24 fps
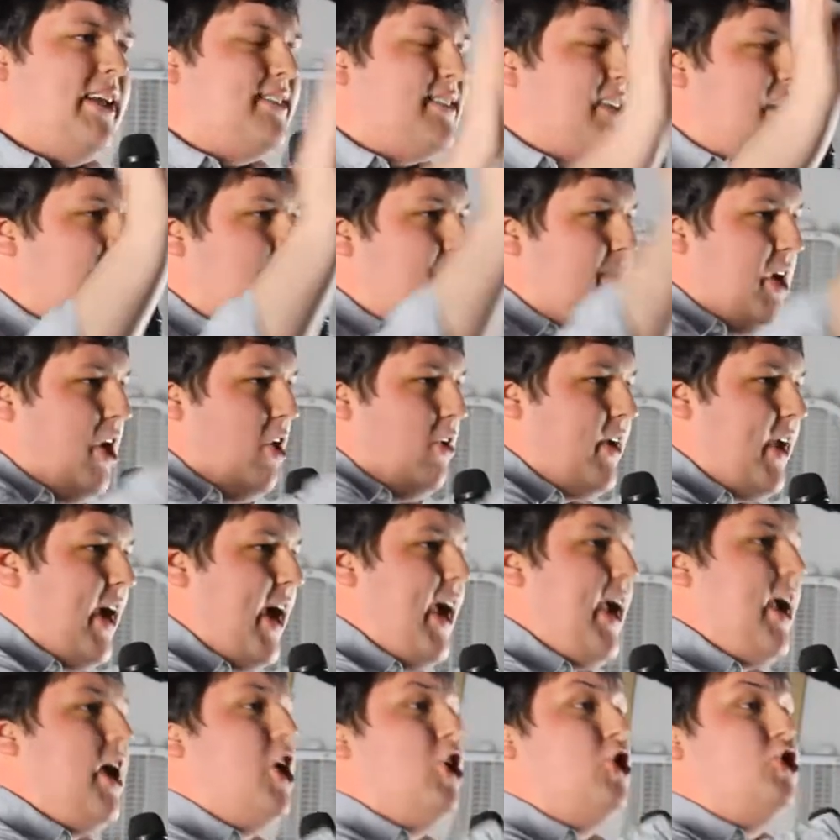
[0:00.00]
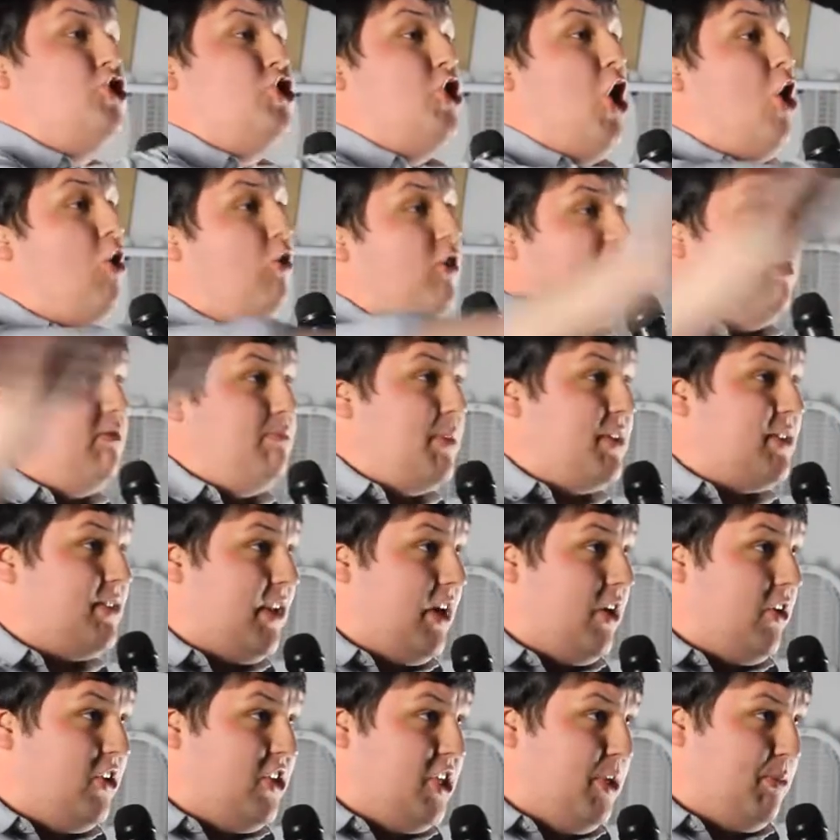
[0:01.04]
It's going to be okay. Don't give him a
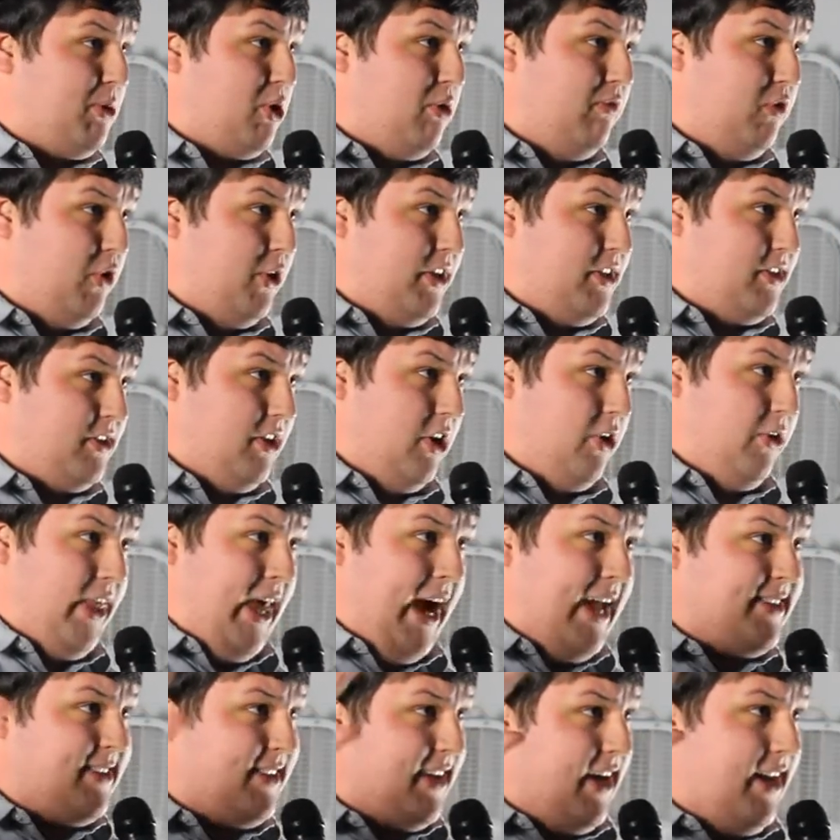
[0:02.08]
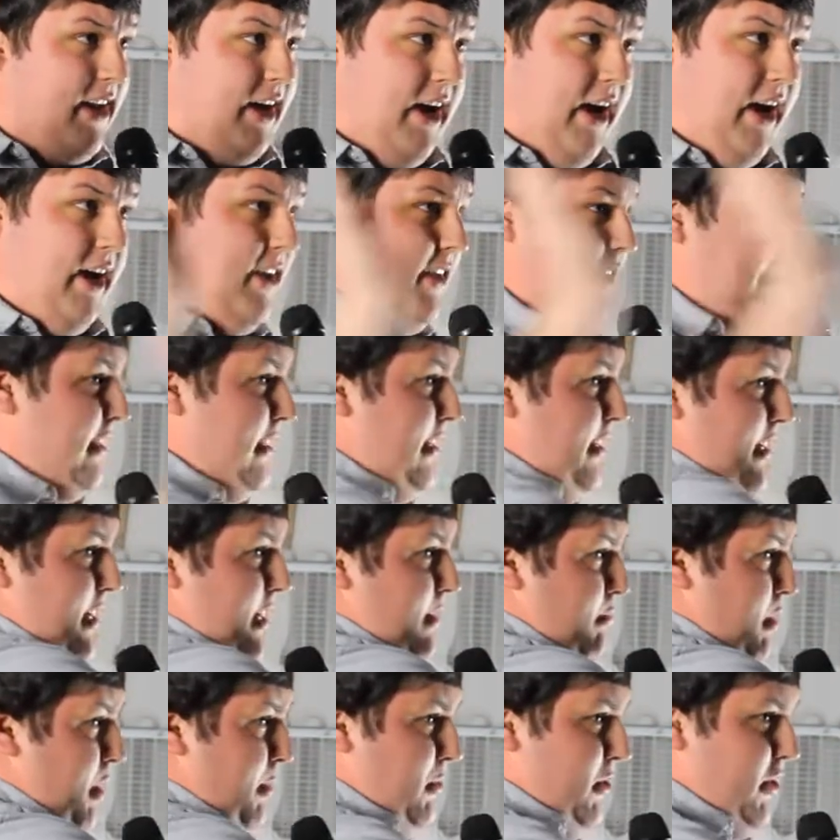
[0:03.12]
stereotypical voice, though. That's going
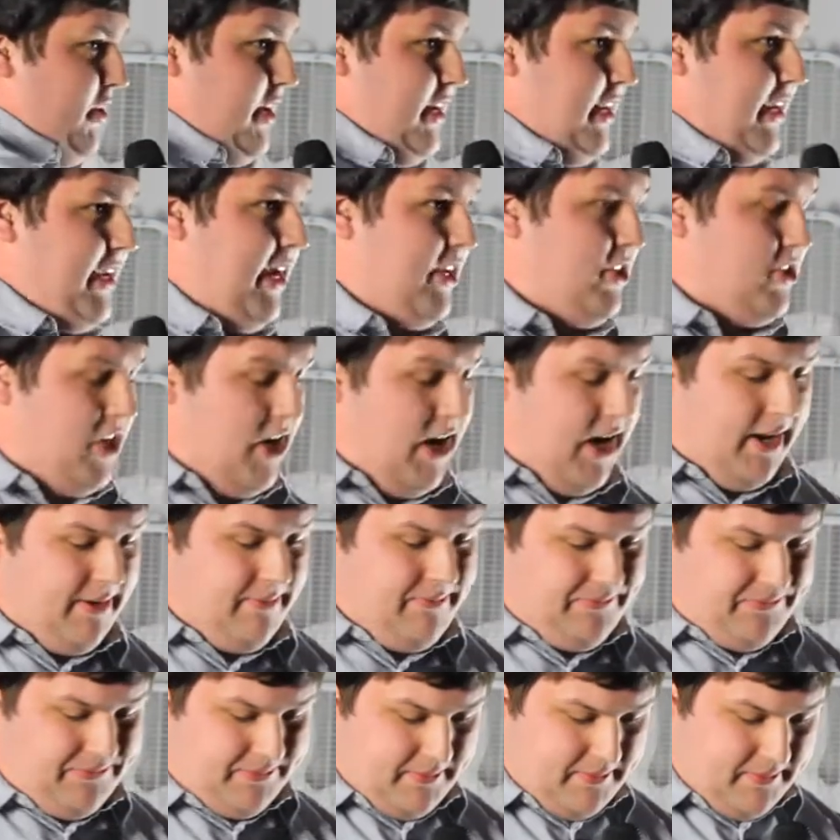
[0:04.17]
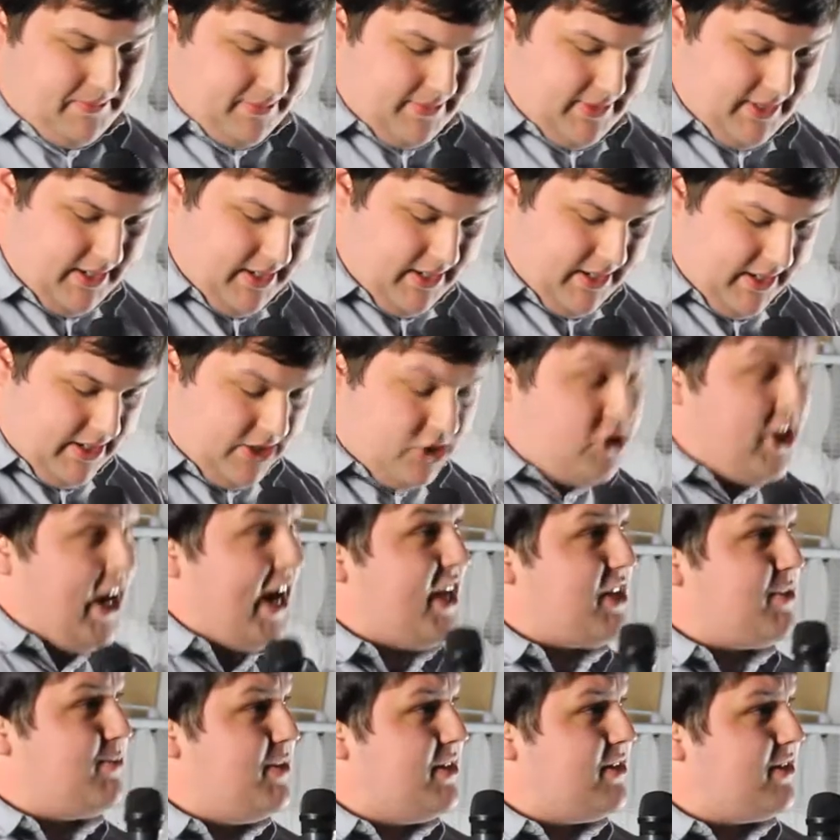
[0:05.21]
to, people are going to catch on.
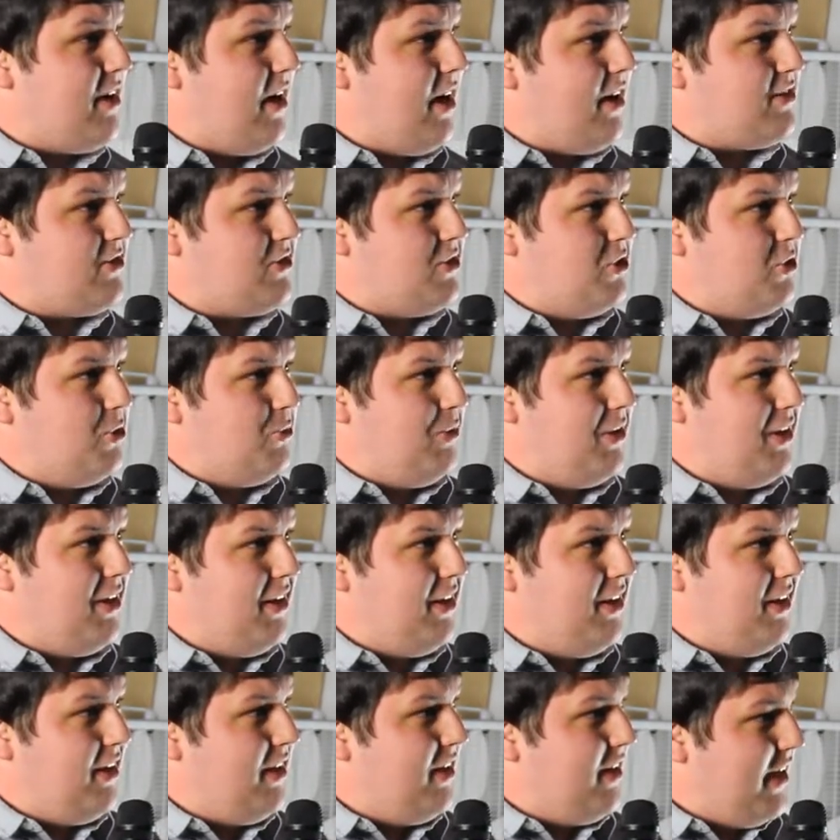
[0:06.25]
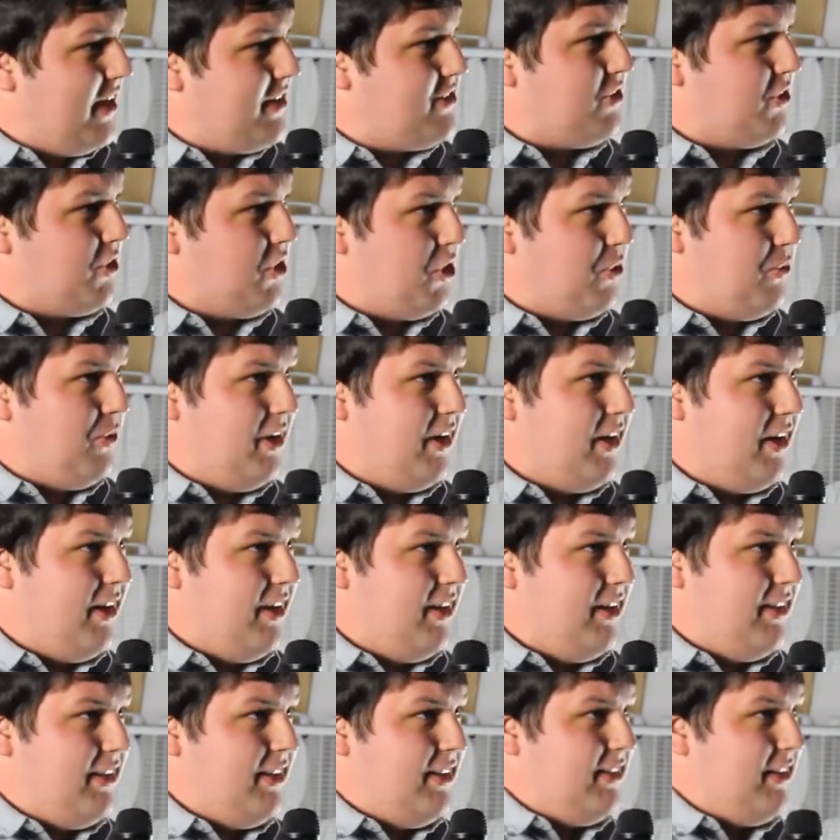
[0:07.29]
Jasmine's costume. That's a good one.
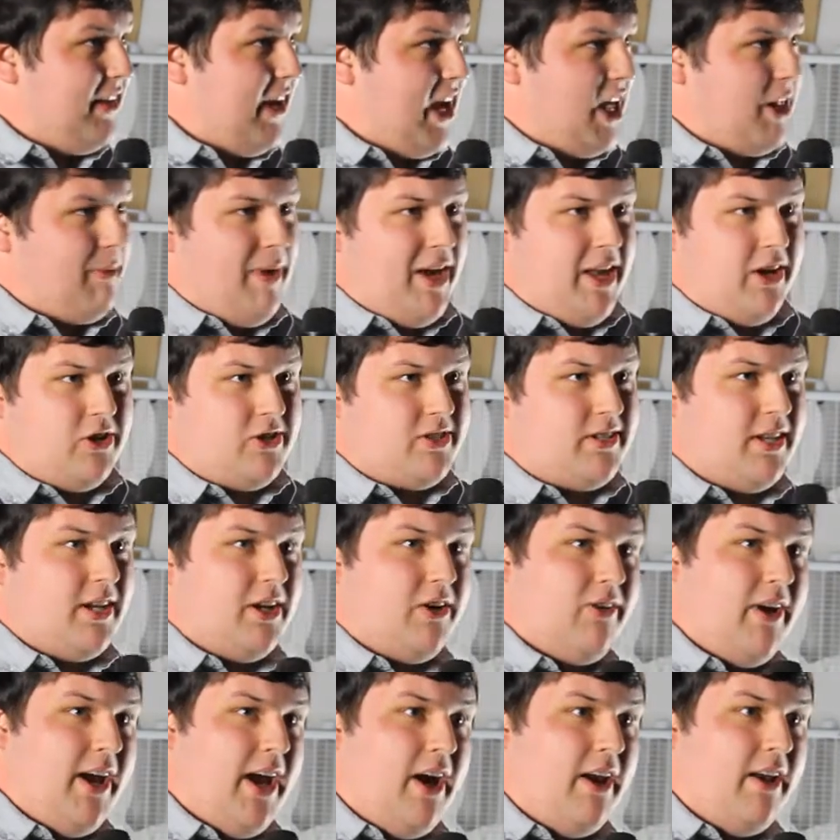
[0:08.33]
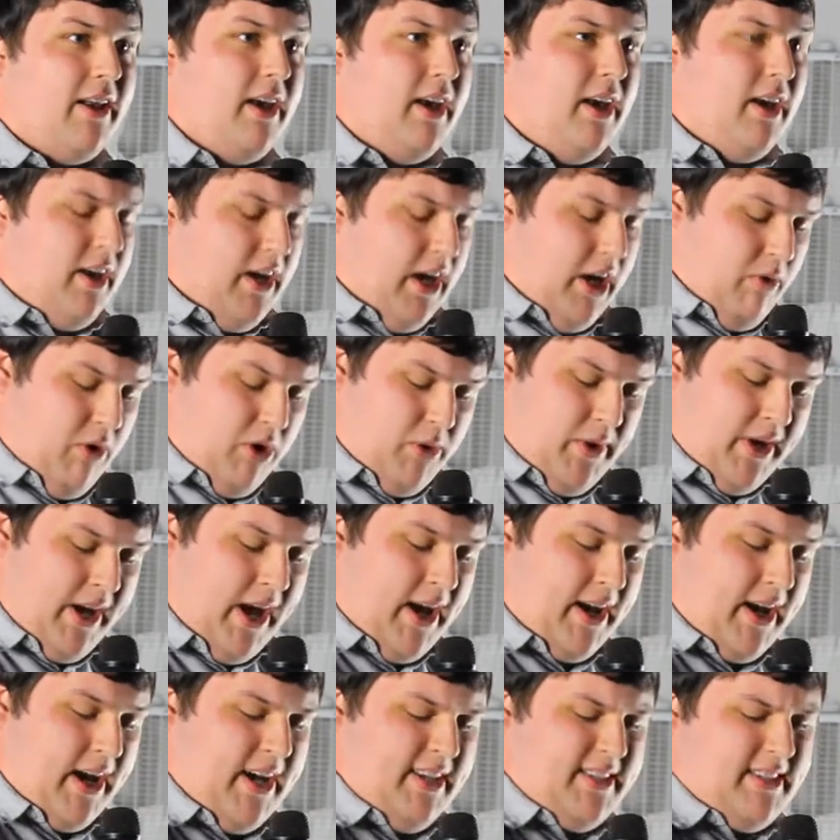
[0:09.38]
The animator's sitting around. Hey, what do we
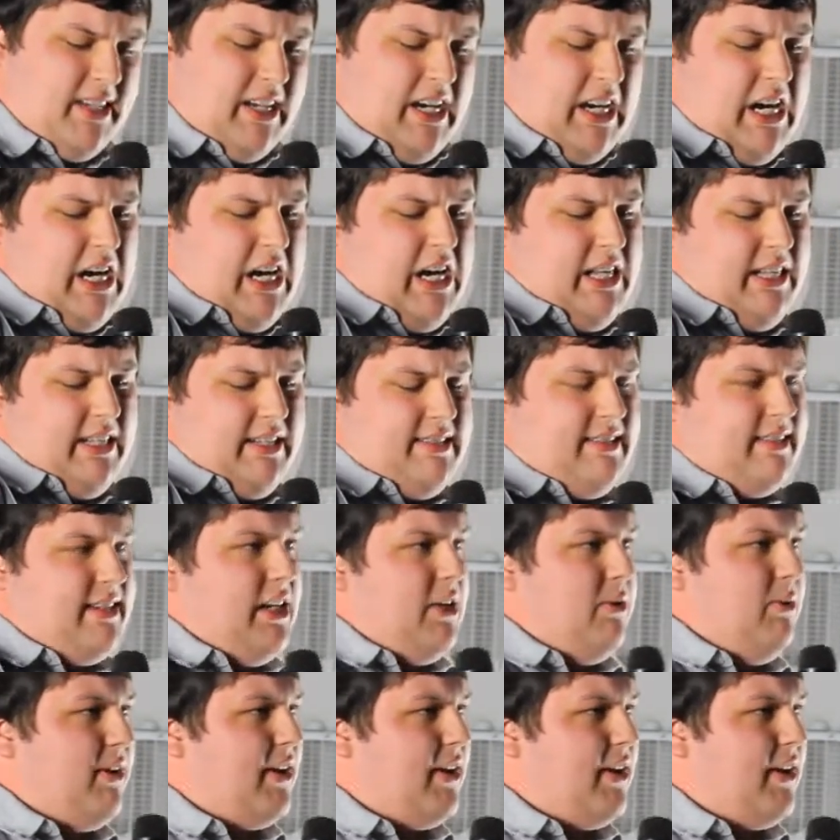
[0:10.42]
got, guys? Oh, let's see.